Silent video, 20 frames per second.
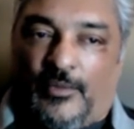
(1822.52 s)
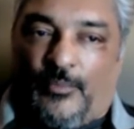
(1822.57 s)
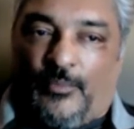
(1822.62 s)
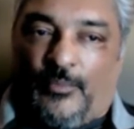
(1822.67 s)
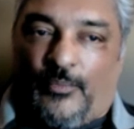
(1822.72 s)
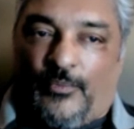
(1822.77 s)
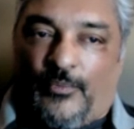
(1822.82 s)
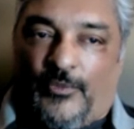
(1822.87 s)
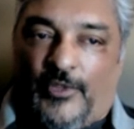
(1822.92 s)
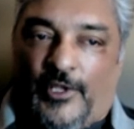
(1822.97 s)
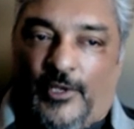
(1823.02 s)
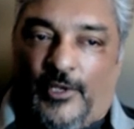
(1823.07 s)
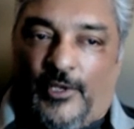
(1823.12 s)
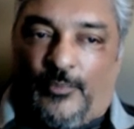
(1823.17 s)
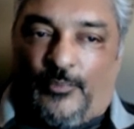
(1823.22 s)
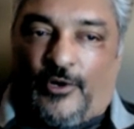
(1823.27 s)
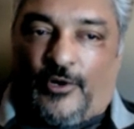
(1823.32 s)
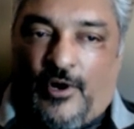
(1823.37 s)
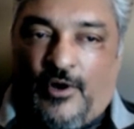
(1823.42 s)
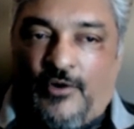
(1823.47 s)
the
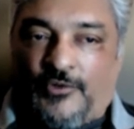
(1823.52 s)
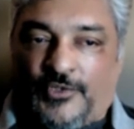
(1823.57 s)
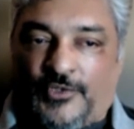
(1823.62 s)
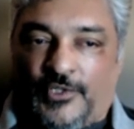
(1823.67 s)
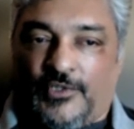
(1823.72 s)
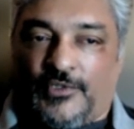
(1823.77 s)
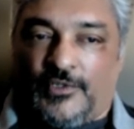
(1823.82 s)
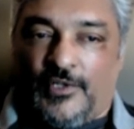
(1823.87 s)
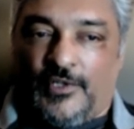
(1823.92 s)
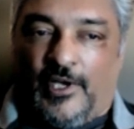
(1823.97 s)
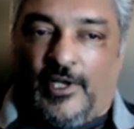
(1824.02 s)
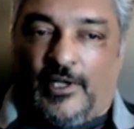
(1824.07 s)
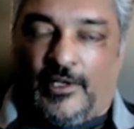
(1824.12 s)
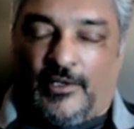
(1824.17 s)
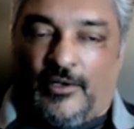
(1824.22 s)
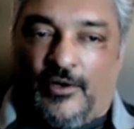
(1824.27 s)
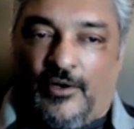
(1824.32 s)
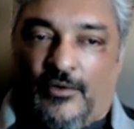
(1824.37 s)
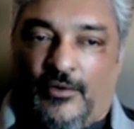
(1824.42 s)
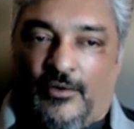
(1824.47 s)
approach is not,
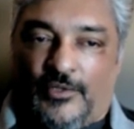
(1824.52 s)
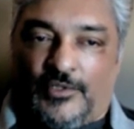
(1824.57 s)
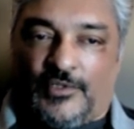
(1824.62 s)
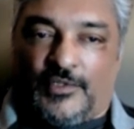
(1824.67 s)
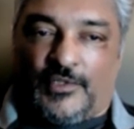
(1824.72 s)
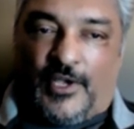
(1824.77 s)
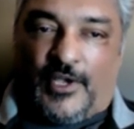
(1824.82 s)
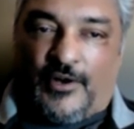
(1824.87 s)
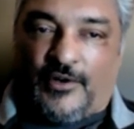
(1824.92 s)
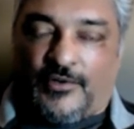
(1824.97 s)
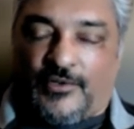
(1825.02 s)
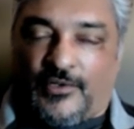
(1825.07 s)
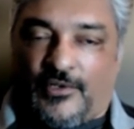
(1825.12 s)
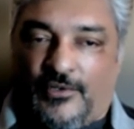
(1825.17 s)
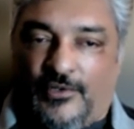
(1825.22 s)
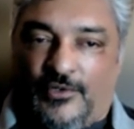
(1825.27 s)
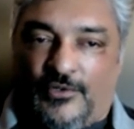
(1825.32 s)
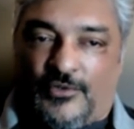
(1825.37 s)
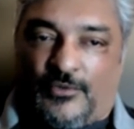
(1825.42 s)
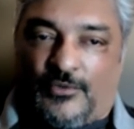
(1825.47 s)
oh, this character's
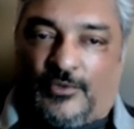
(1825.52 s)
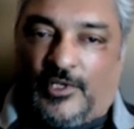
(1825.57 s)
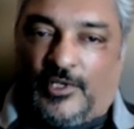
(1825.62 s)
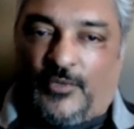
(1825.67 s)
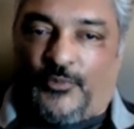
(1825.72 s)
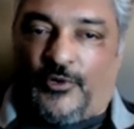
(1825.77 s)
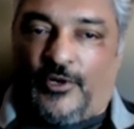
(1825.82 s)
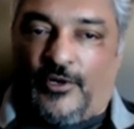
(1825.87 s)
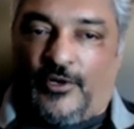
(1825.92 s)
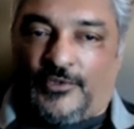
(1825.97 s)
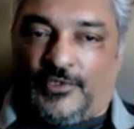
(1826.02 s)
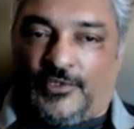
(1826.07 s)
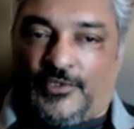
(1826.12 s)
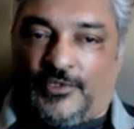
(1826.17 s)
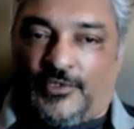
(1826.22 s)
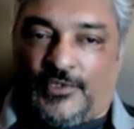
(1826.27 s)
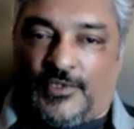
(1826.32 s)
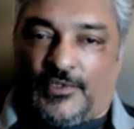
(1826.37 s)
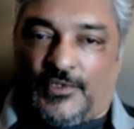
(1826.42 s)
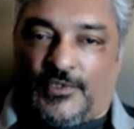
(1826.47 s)
unusual. The approach is
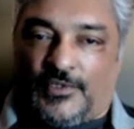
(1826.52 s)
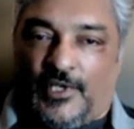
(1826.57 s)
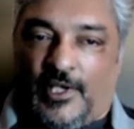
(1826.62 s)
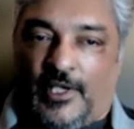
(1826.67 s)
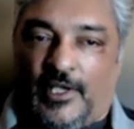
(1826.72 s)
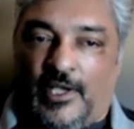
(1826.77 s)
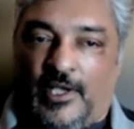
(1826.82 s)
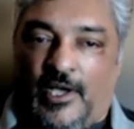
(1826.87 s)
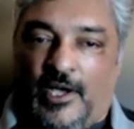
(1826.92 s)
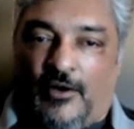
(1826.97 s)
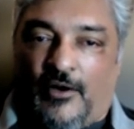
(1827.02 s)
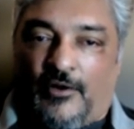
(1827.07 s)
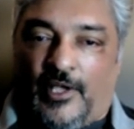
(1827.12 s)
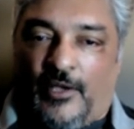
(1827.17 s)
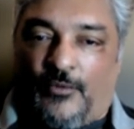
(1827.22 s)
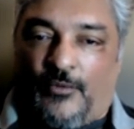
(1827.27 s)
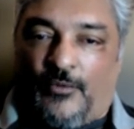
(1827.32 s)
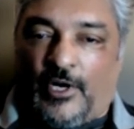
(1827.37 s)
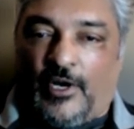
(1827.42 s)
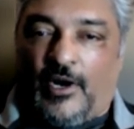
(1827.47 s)
to say, okay,
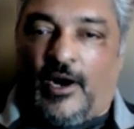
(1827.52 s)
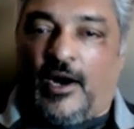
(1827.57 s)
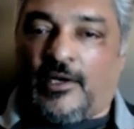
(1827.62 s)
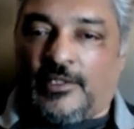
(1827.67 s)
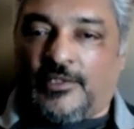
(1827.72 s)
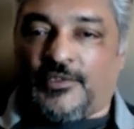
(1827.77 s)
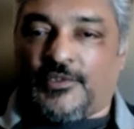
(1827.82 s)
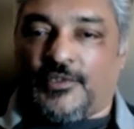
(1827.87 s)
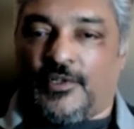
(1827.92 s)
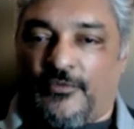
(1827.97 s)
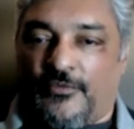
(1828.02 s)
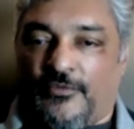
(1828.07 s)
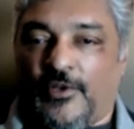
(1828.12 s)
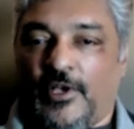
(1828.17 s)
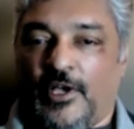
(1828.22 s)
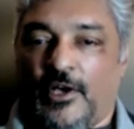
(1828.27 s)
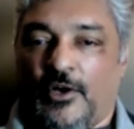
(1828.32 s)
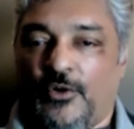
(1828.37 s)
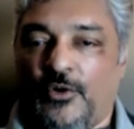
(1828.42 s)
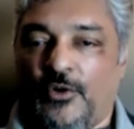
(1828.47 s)
regardless of
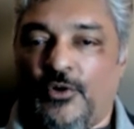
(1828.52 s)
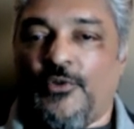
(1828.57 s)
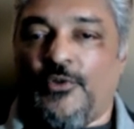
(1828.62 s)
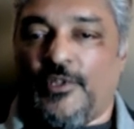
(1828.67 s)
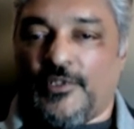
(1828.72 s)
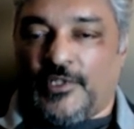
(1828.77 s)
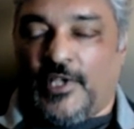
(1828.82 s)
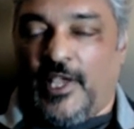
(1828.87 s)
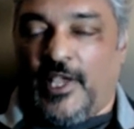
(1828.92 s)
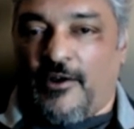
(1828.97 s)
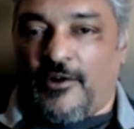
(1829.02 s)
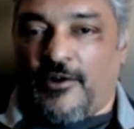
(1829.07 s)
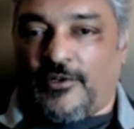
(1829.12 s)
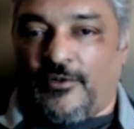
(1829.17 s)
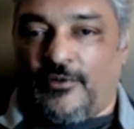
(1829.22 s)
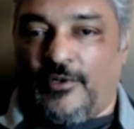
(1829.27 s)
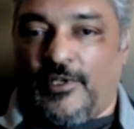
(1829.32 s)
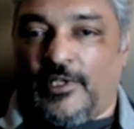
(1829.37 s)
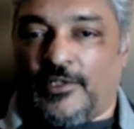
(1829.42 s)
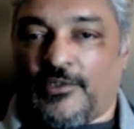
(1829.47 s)
who this
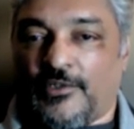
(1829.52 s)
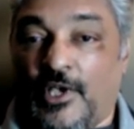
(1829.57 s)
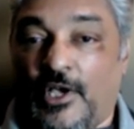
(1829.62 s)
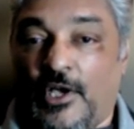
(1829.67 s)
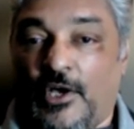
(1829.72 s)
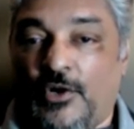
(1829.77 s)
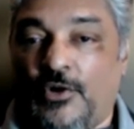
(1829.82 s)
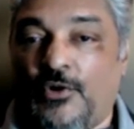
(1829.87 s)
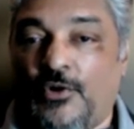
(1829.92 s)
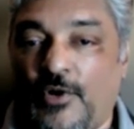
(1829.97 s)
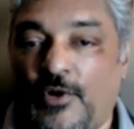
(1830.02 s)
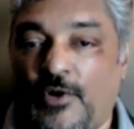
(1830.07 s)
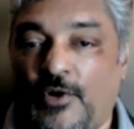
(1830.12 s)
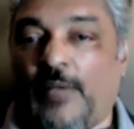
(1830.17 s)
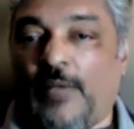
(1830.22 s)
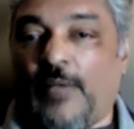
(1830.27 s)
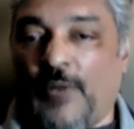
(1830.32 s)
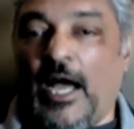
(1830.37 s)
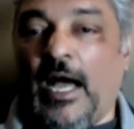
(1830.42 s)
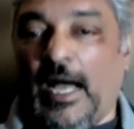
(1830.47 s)
character is, who
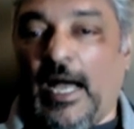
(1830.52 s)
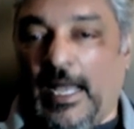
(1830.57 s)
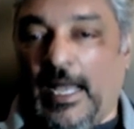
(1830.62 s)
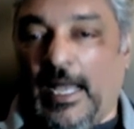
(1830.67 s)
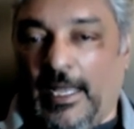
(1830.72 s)
am I